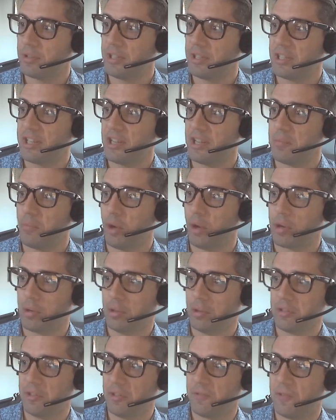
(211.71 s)
that can
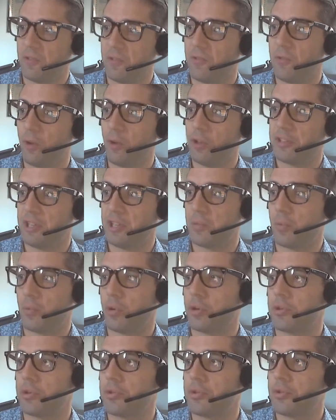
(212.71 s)
model different fault
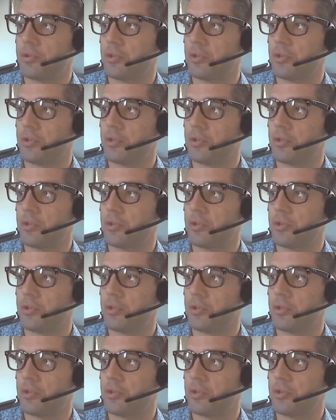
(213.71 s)
networks